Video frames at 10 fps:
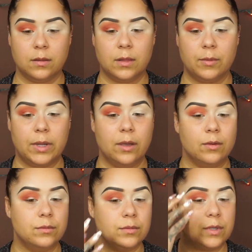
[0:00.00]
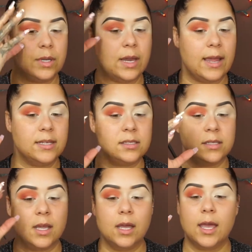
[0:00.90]
There we go,
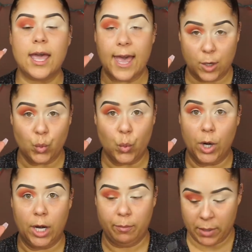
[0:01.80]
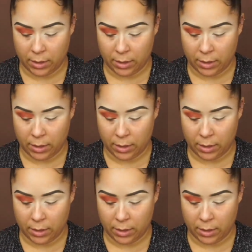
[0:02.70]
nice and warm.